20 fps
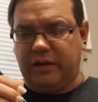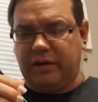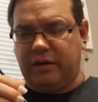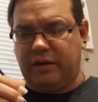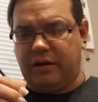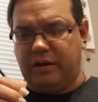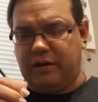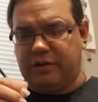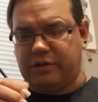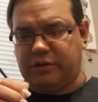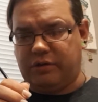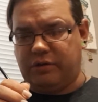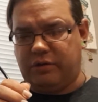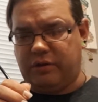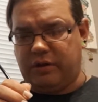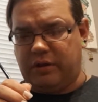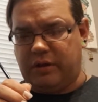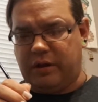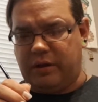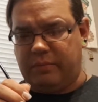Oh,
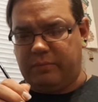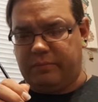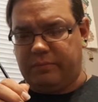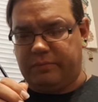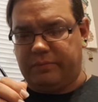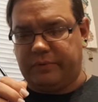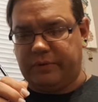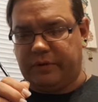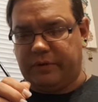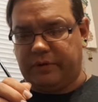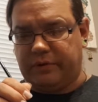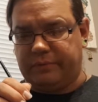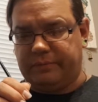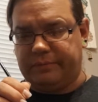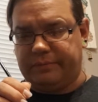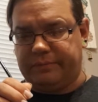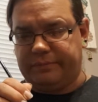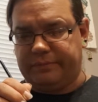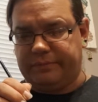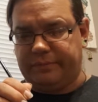shoot him. You know,
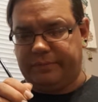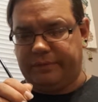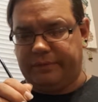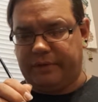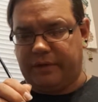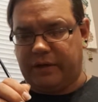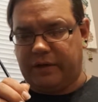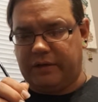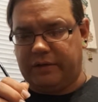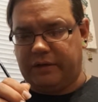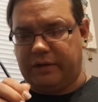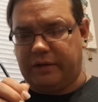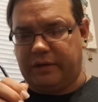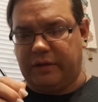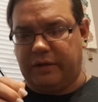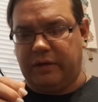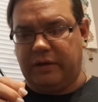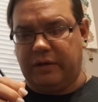kind of thing.